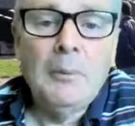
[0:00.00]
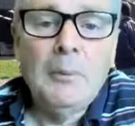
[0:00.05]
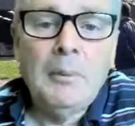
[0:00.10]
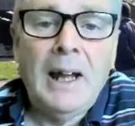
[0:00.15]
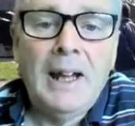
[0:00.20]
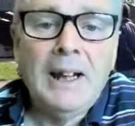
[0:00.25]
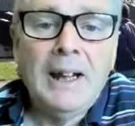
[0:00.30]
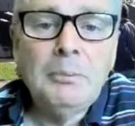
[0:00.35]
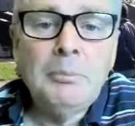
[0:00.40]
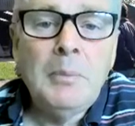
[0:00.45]

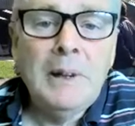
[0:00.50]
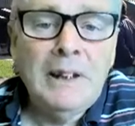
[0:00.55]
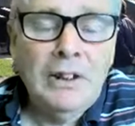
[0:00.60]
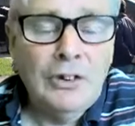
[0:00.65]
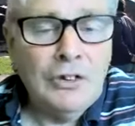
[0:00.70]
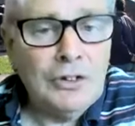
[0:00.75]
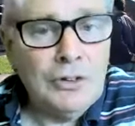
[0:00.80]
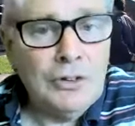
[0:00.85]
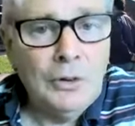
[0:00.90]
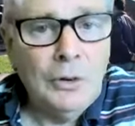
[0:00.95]
And
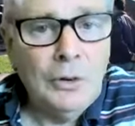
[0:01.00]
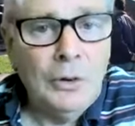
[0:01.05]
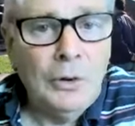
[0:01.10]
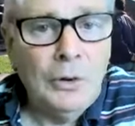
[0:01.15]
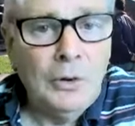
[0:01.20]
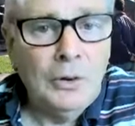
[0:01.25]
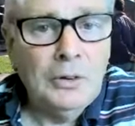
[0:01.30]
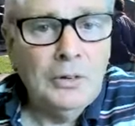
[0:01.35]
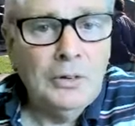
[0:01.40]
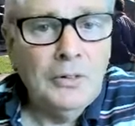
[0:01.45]
make
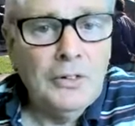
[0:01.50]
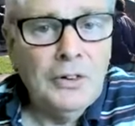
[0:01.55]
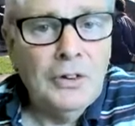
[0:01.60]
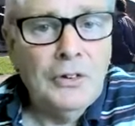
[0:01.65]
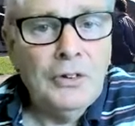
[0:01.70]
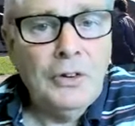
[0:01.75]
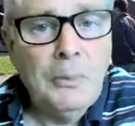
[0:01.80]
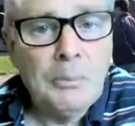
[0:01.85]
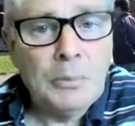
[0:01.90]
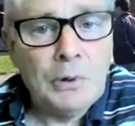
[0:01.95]
sure
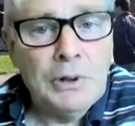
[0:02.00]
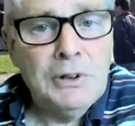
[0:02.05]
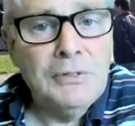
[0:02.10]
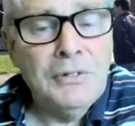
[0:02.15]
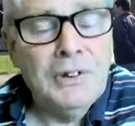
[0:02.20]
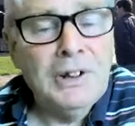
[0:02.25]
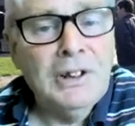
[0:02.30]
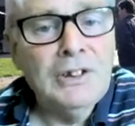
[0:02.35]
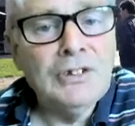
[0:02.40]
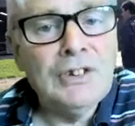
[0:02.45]
that the
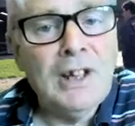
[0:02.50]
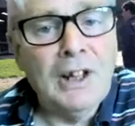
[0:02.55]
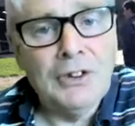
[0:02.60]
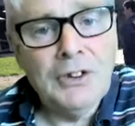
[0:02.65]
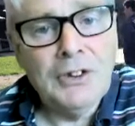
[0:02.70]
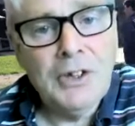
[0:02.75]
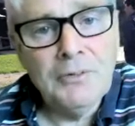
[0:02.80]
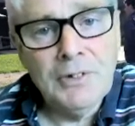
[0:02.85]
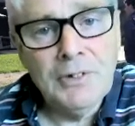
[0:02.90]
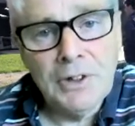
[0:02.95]
briefing is
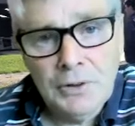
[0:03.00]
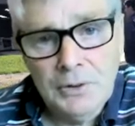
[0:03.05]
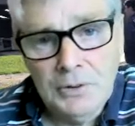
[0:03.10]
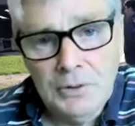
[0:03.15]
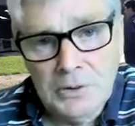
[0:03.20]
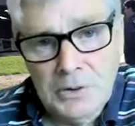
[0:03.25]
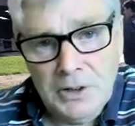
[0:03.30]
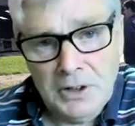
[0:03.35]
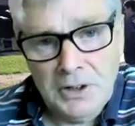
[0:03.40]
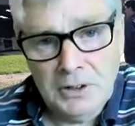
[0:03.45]
actually
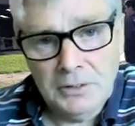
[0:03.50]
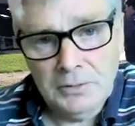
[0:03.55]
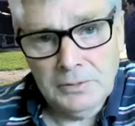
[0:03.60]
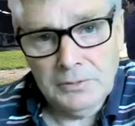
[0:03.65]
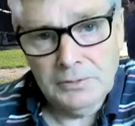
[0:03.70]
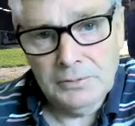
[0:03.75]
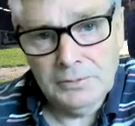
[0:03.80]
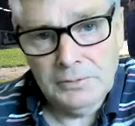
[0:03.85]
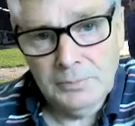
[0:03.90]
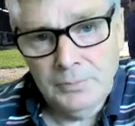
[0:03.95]
recorded.
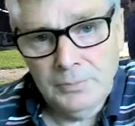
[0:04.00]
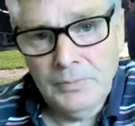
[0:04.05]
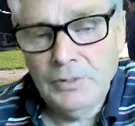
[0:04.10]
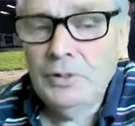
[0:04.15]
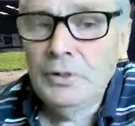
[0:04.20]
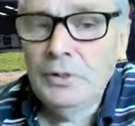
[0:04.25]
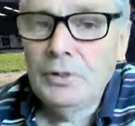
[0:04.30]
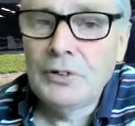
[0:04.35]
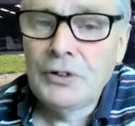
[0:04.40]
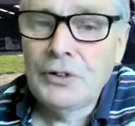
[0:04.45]

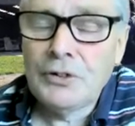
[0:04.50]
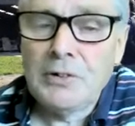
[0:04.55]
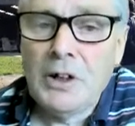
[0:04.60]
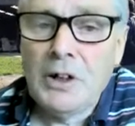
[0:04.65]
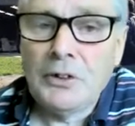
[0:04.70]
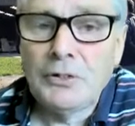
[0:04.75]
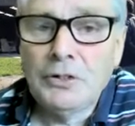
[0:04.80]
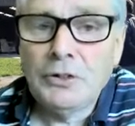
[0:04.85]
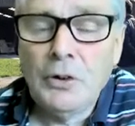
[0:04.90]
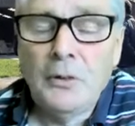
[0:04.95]
Your
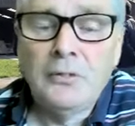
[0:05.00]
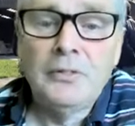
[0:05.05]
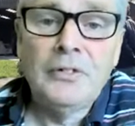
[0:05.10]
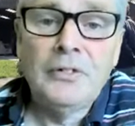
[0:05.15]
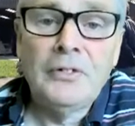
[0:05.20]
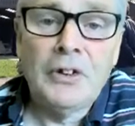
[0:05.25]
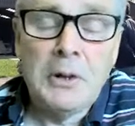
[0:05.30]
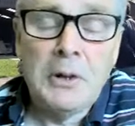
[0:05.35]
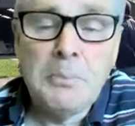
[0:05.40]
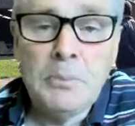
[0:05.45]
instructor is
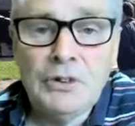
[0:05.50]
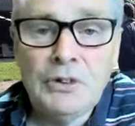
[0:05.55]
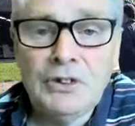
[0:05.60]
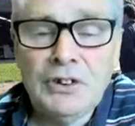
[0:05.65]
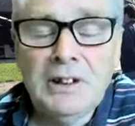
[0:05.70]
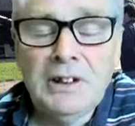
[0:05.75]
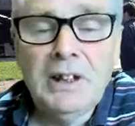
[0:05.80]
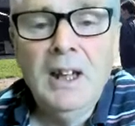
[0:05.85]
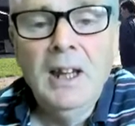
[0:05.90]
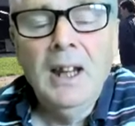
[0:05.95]
often very
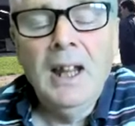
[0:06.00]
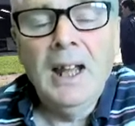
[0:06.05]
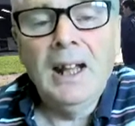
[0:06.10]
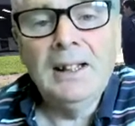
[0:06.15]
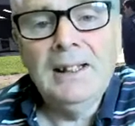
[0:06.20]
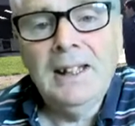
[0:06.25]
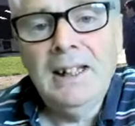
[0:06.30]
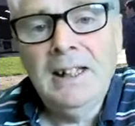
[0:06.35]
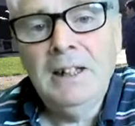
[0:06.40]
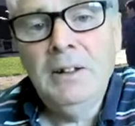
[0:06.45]
busy,
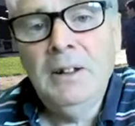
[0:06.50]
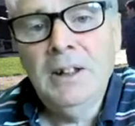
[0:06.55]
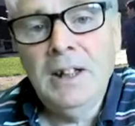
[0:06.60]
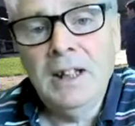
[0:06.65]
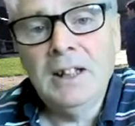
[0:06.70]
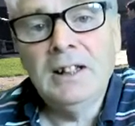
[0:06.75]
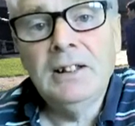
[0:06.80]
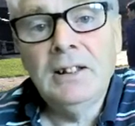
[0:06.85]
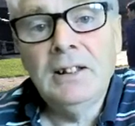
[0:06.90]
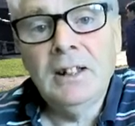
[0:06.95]
and
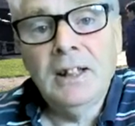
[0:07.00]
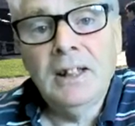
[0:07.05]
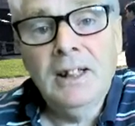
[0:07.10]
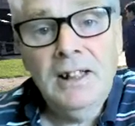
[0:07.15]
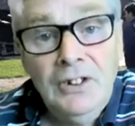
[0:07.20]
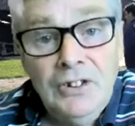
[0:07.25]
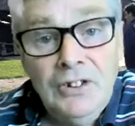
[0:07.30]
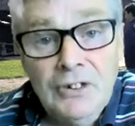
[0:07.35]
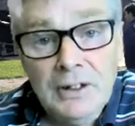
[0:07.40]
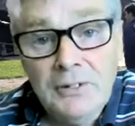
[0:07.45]
he can
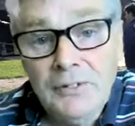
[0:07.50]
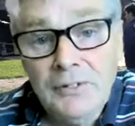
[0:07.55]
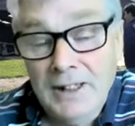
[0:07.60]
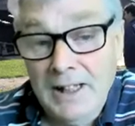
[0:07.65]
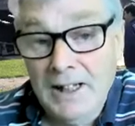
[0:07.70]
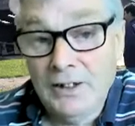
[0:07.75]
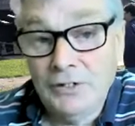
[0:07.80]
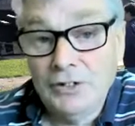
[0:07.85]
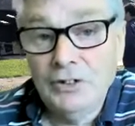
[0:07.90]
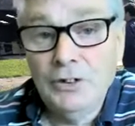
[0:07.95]
easily
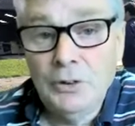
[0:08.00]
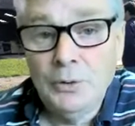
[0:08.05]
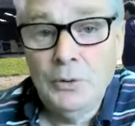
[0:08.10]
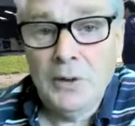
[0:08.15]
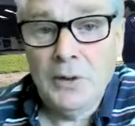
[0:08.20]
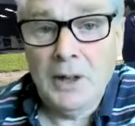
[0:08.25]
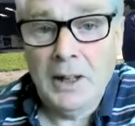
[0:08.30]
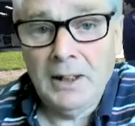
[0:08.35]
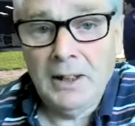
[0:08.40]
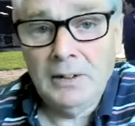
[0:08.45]
forget to
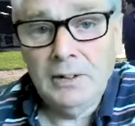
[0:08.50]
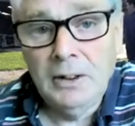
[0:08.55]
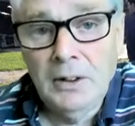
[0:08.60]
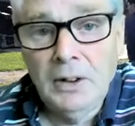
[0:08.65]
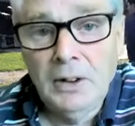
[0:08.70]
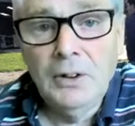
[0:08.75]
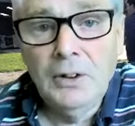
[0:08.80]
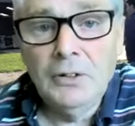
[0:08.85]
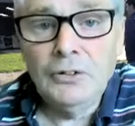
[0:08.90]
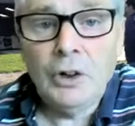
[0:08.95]
do that.
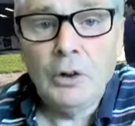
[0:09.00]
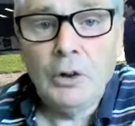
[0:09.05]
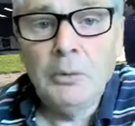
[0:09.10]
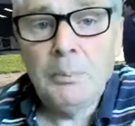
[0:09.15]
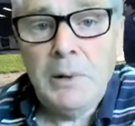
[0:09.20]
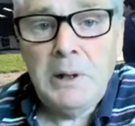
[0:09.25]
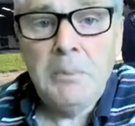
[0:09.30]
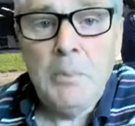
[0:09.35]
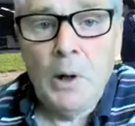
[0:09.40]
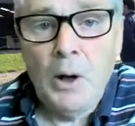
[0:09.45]

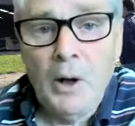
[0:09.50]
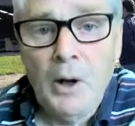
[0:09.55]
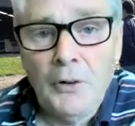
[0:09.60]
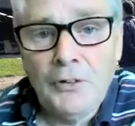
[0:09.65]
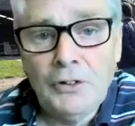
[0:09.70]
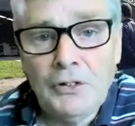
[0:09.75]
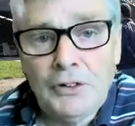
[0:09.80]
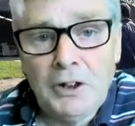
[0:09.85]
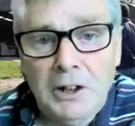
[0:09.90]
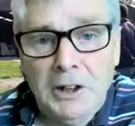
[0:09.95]
So be
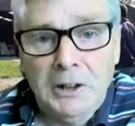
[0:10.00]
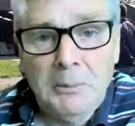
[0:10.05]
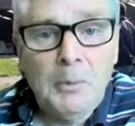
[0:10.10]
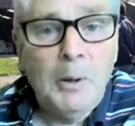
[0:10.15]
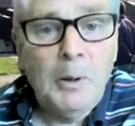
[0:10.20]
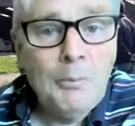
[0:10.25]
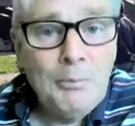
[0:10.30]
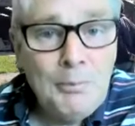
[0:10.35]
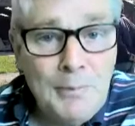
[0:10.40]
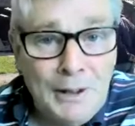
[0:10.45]
part of the
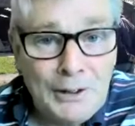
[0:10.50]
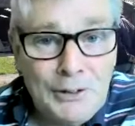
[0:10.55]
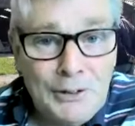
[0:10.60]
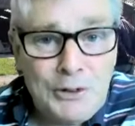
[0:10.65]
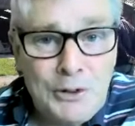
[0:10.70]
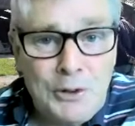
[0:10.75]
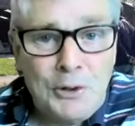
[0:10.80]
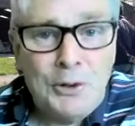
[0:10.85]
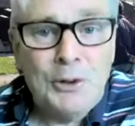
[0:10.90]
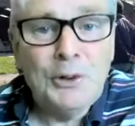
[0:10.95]
team,
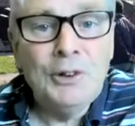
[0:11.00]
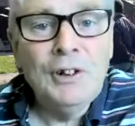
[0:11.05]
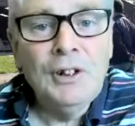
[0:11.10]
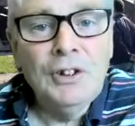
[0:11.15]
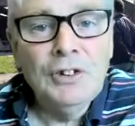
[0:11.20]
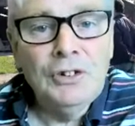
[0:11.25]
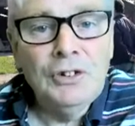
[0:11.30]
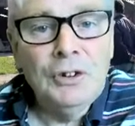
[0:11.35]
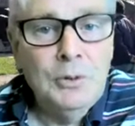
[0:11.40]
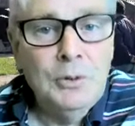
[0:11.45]
make sure
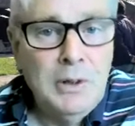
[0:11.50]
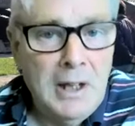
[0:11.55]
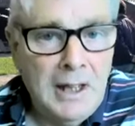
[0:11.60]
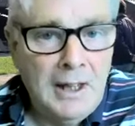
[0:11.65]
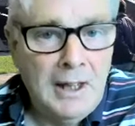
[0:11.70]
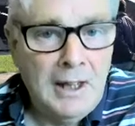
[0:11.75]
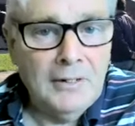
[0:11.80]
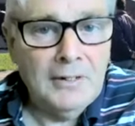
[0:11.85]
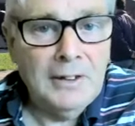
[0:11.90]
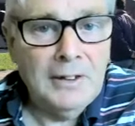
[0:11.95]
you
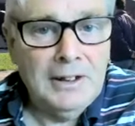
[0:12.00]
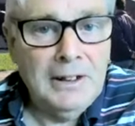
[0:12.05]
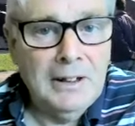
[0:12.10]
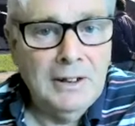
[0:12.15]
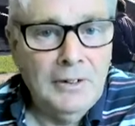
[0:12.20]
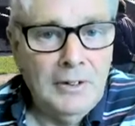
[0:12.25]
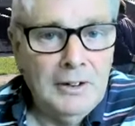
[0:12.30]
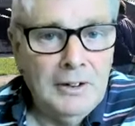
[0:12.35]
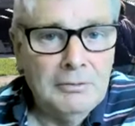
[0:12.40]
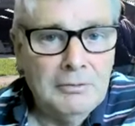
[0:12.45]
get
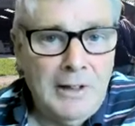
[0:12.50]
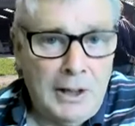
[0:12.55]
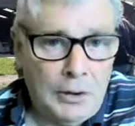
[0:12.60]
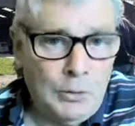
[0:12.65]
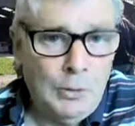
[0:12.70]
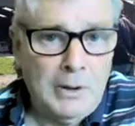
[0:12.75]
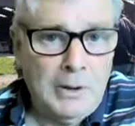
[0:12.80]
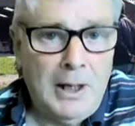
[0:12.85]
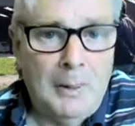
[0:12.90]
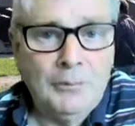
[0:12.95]
the
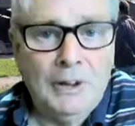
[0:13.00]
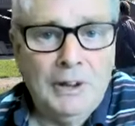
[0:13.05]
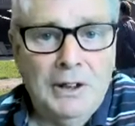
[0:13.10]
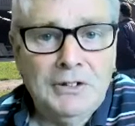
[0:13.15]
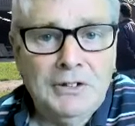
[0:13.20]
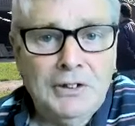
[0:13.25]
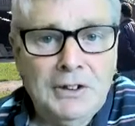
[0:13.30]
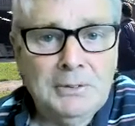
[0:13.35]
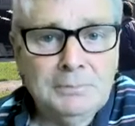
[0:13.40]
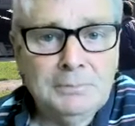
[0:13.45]
record
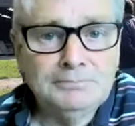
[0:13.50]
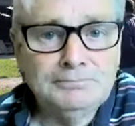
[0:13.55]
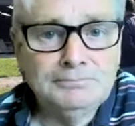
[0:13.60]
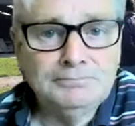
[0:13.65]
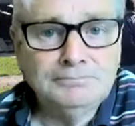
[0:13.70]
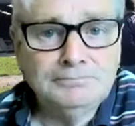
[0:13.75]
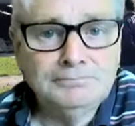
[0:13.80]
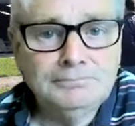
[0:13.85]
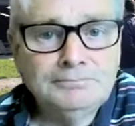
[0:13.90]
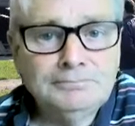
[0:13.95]
updated.
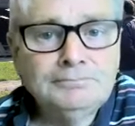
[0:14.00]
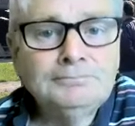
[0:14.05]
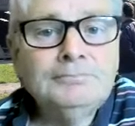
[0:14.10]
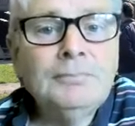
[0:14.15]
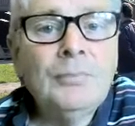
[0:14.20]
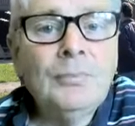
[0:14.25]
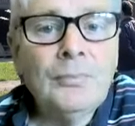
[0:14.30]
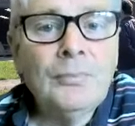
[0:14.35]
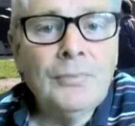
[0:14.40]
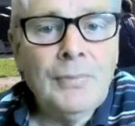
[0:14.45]

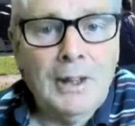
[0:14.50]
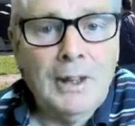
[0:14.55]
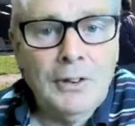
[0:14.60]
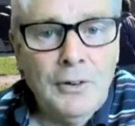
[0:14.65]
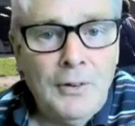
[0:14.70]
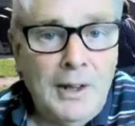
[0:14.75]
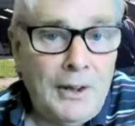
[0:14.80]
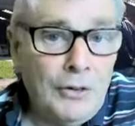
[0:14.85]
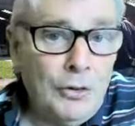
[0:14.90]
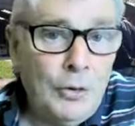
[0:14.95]

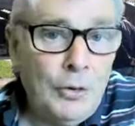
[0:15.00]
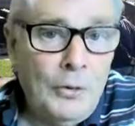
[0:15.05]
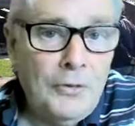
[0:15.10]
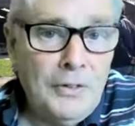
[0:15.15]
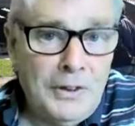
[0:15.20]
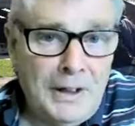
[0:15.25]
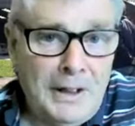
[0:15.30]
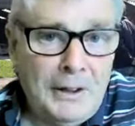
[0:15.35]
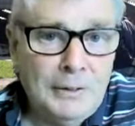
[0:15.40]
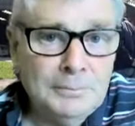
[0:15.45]
Thank you, that's
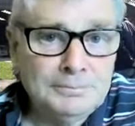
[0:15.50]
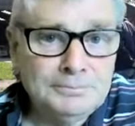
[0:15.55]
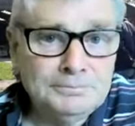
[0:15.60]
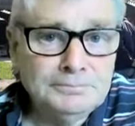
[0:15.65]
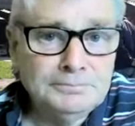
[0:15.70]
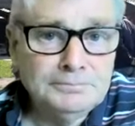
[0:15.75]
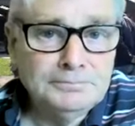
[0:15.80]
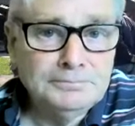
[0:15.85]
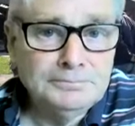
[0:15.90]
all for now.